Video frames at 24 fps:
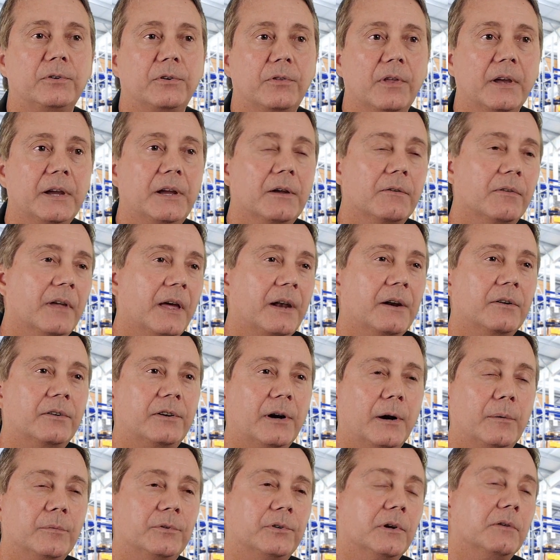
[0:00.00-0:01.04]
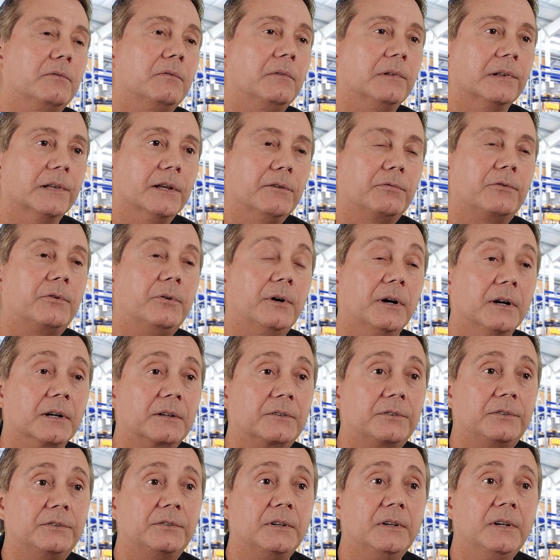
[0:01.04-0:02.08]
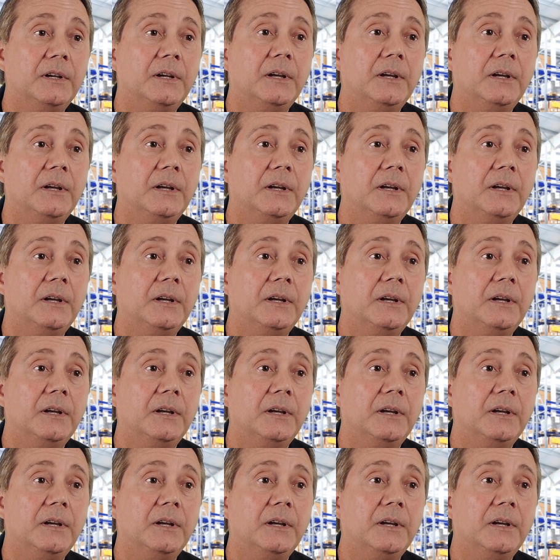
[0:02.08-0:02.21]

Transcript: think of that in terms of lift trucks.